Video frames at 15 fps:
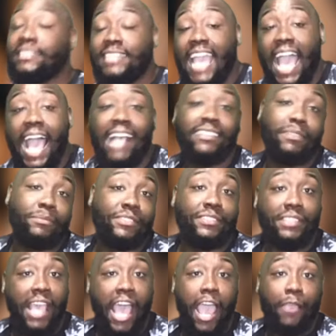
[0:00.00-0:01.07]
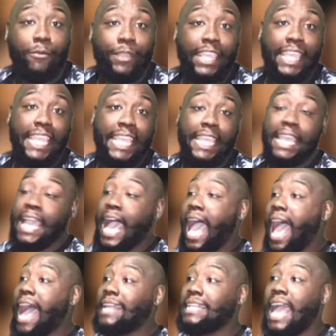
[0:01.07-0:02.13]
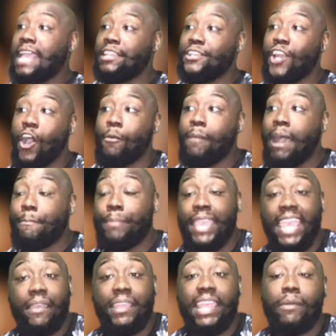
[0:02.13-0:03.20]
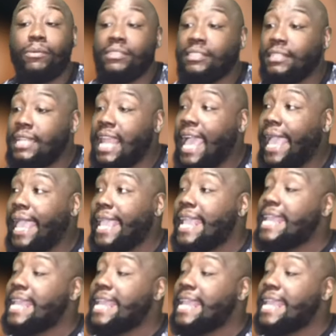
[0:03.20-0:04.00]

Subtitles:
guys, I'm sorry. I you know, my period was late